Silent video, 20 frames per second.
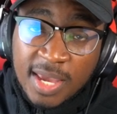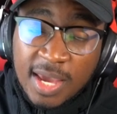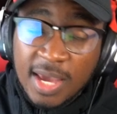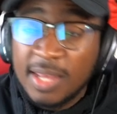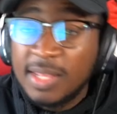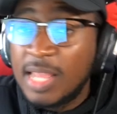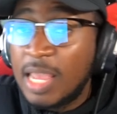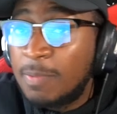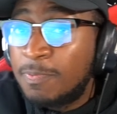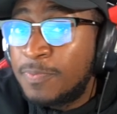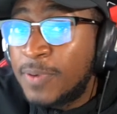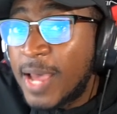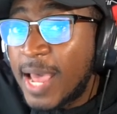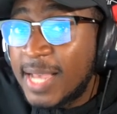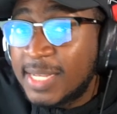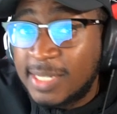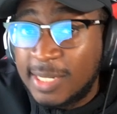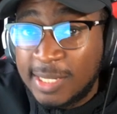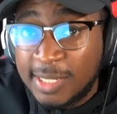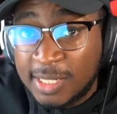and they
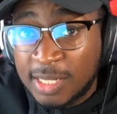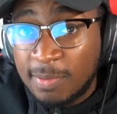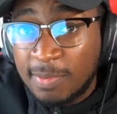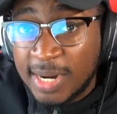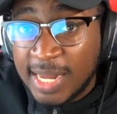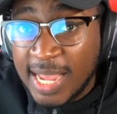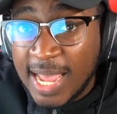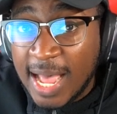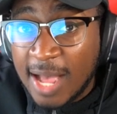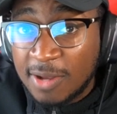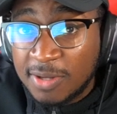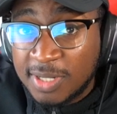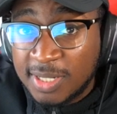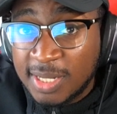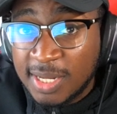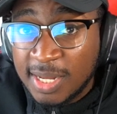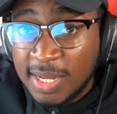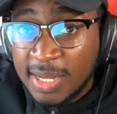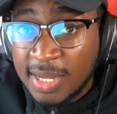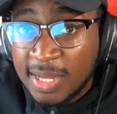pass it to somebody
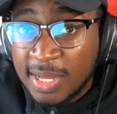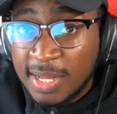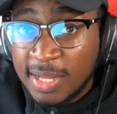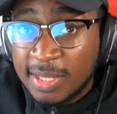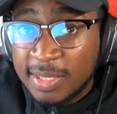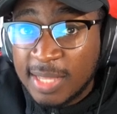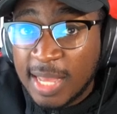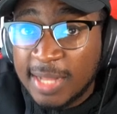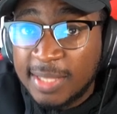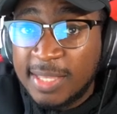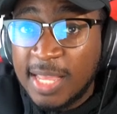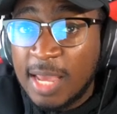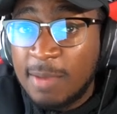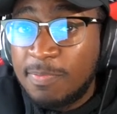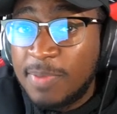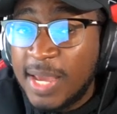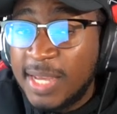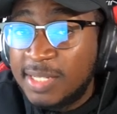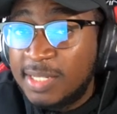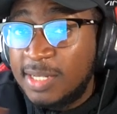else, that they're
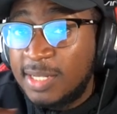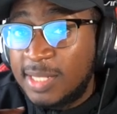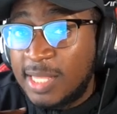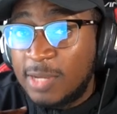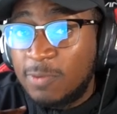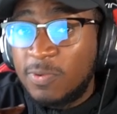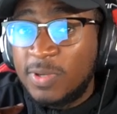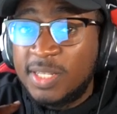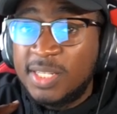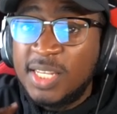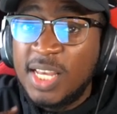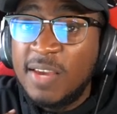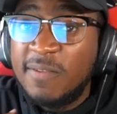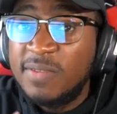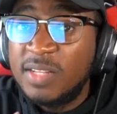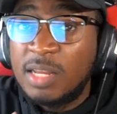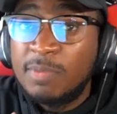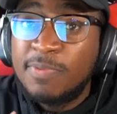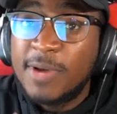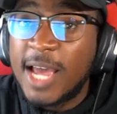basically
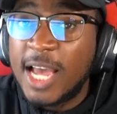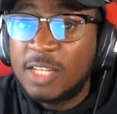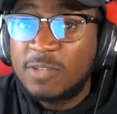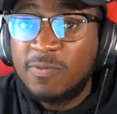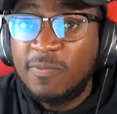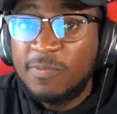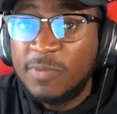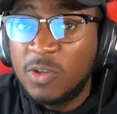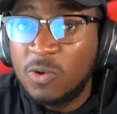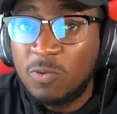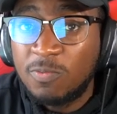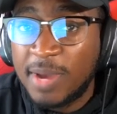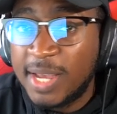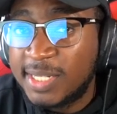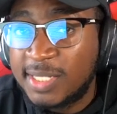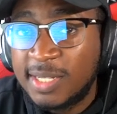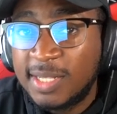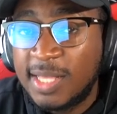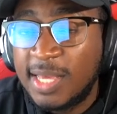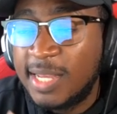receiving the pass from you?
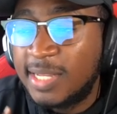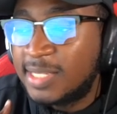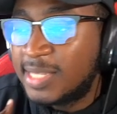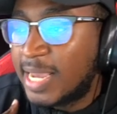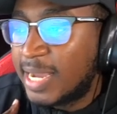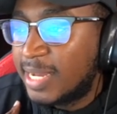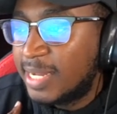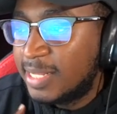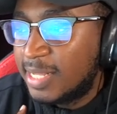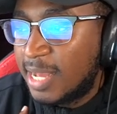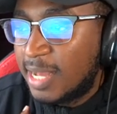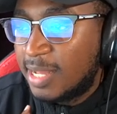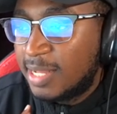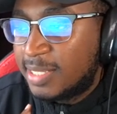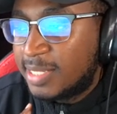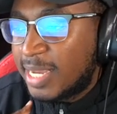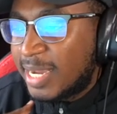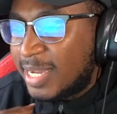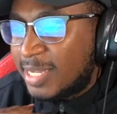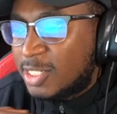Basically, it's like
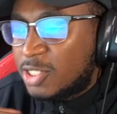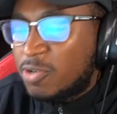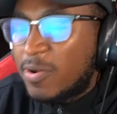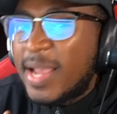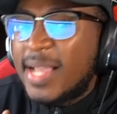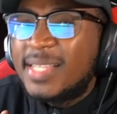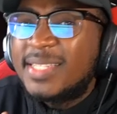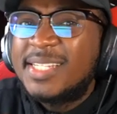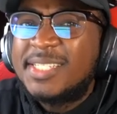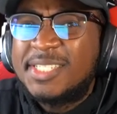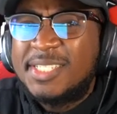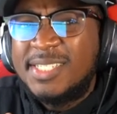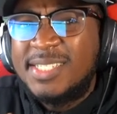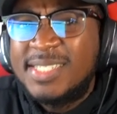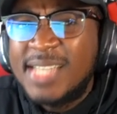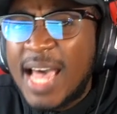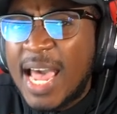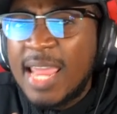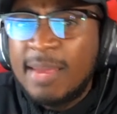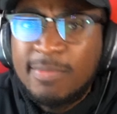a transition
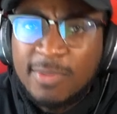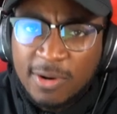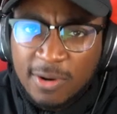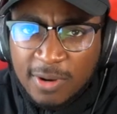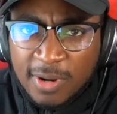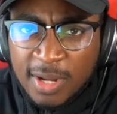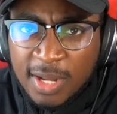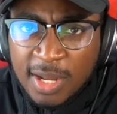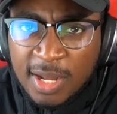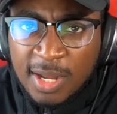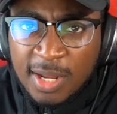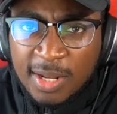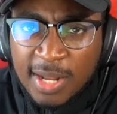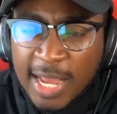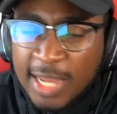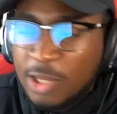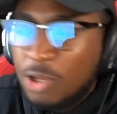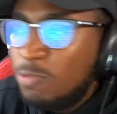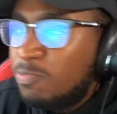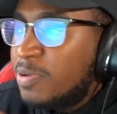dimer.
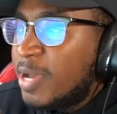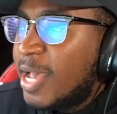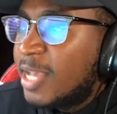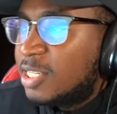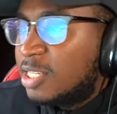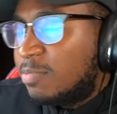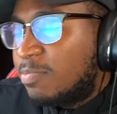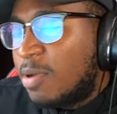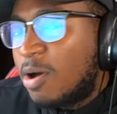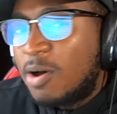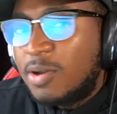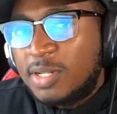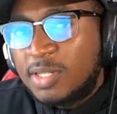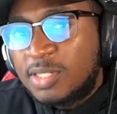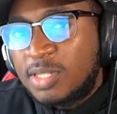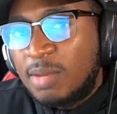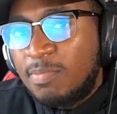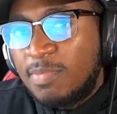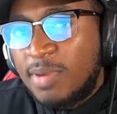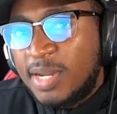Like, you pass the ball to
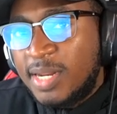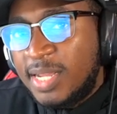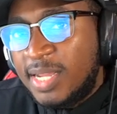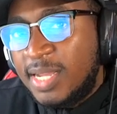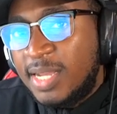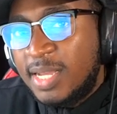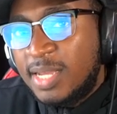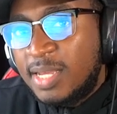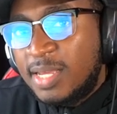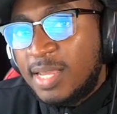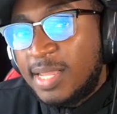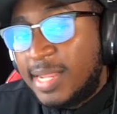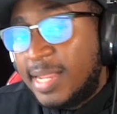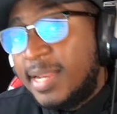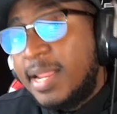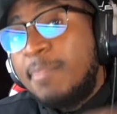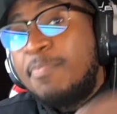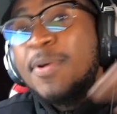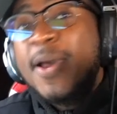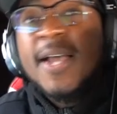somebody and
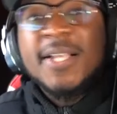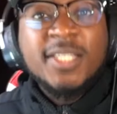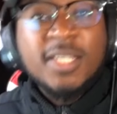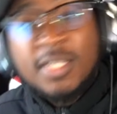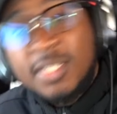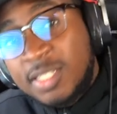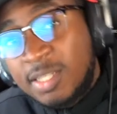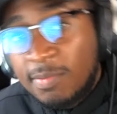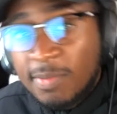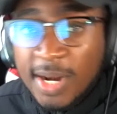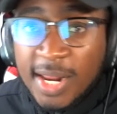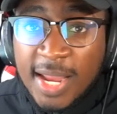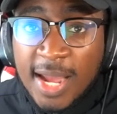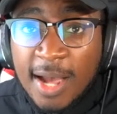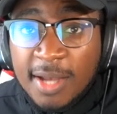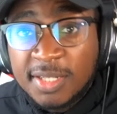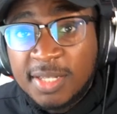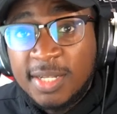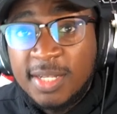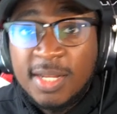then they pass it to somebody
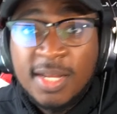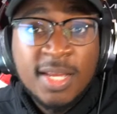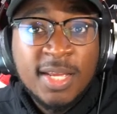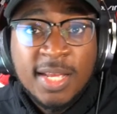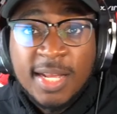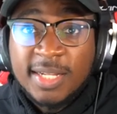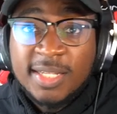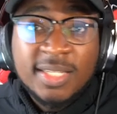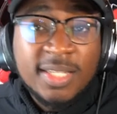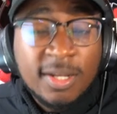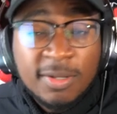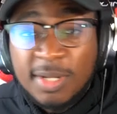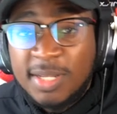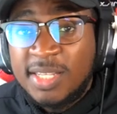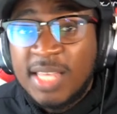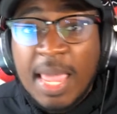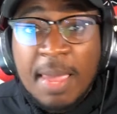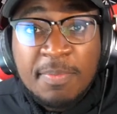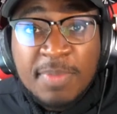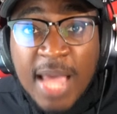else, and it's still the
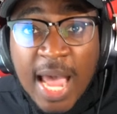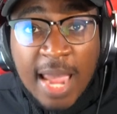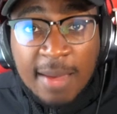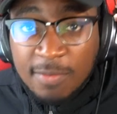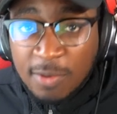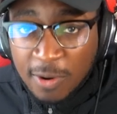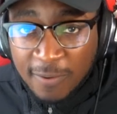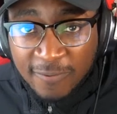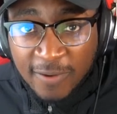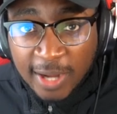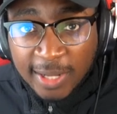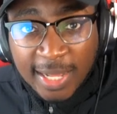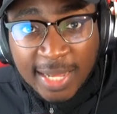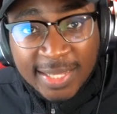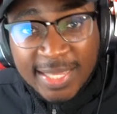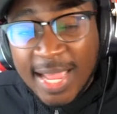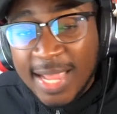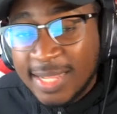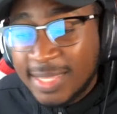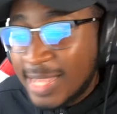same dimer effect.
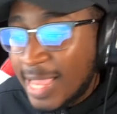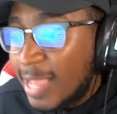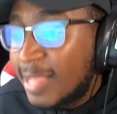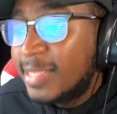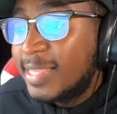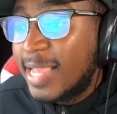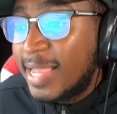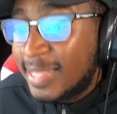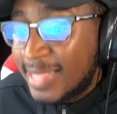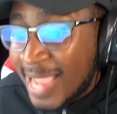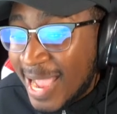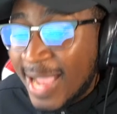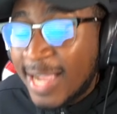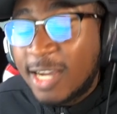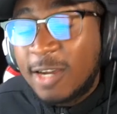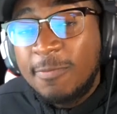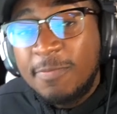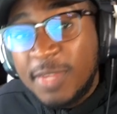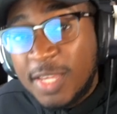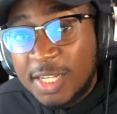Like that
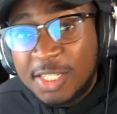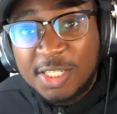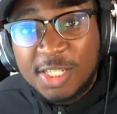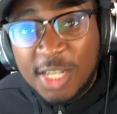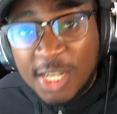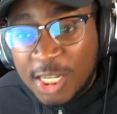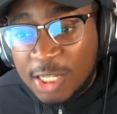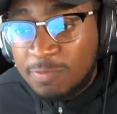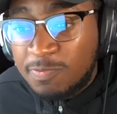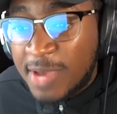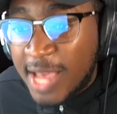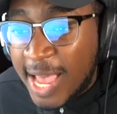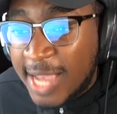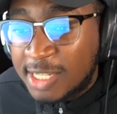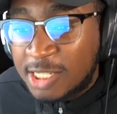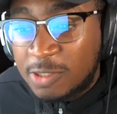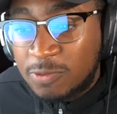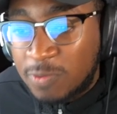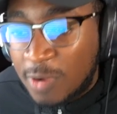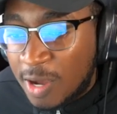could be a cheese
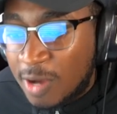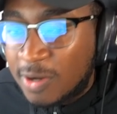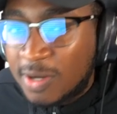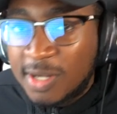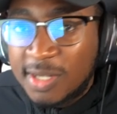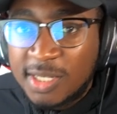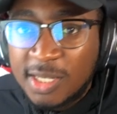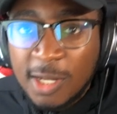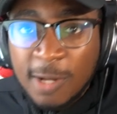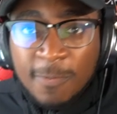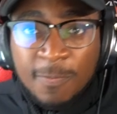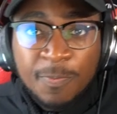badge as well, because